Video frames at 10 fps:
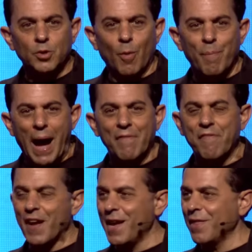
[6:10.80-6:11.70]
So by
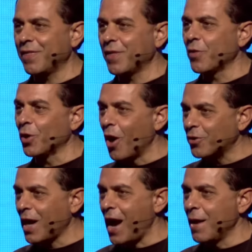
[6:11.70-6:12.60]
faith, there
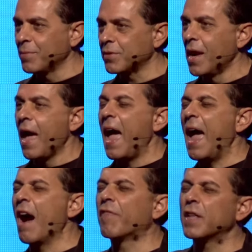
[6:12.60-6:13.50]
are times
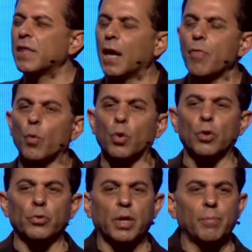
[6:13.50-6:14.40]
everything in the
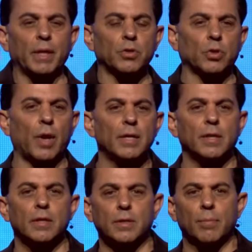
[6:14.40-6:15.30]
world can be as
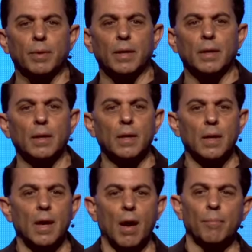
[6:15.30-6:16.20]
crazy as can be,
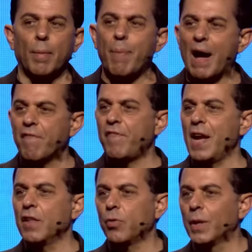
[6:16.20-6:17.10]
but by
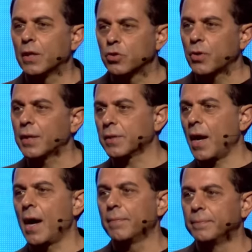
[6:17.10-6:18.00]
faith, we can trust
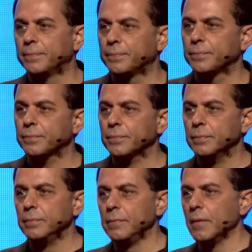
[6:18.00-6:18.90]
God.
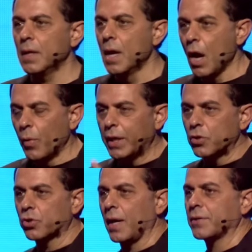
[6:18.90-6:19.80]
And we
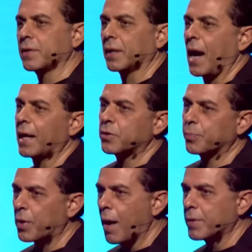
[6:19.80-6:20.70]
can trust that God's
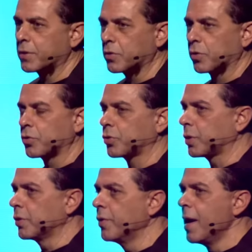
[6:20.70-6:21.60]
promises are
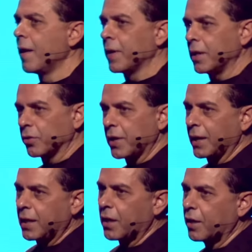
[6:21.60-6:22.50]
true, that he'll
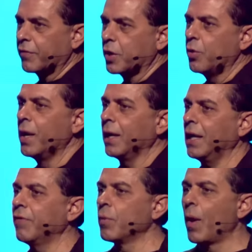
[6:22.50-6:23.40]
take care of you
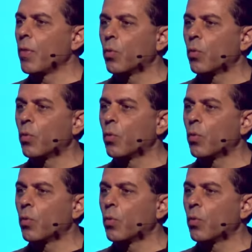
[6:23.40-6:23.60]
even